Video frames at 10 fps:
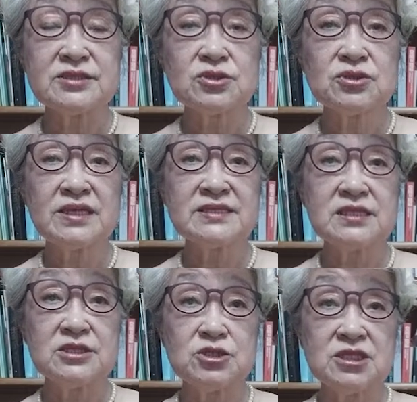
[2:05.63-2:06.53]
to
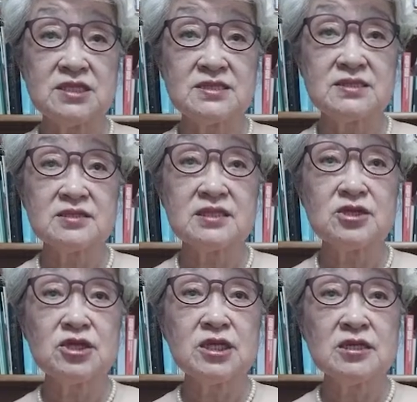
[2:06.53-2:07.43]
SDGs, the
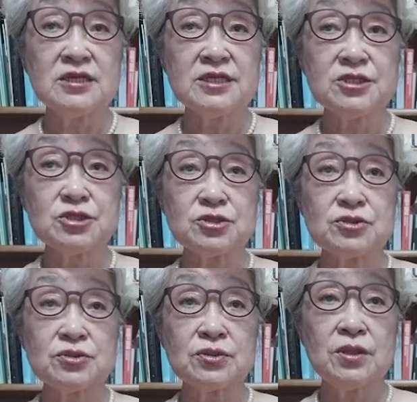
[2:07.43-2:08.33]
critical issue